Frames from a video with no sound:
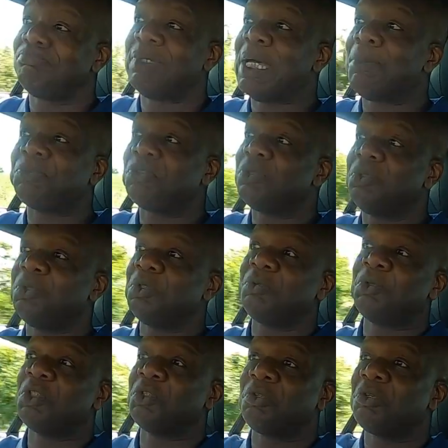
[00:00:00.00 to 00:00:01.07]

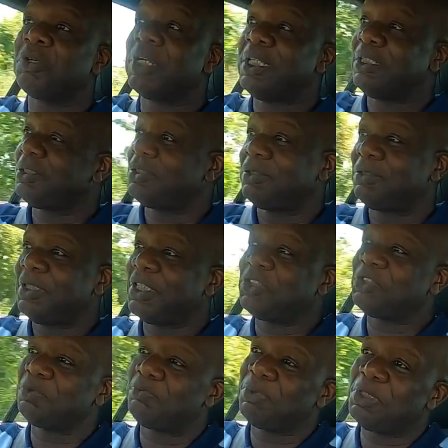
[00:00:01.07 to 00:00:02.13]
absolute great
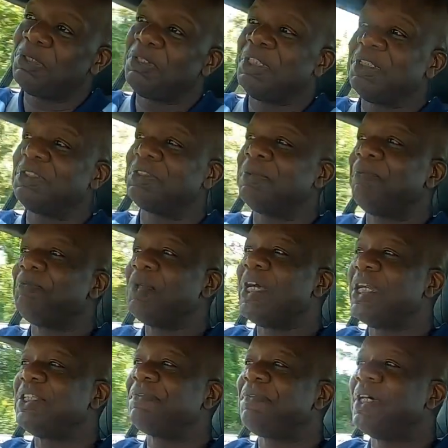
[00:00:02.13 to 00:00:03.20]
experience.
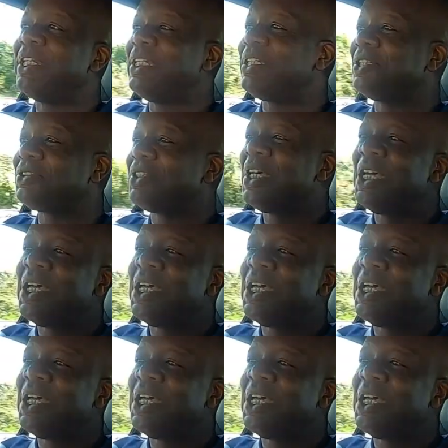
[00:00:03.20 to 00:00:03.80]
And it's funny because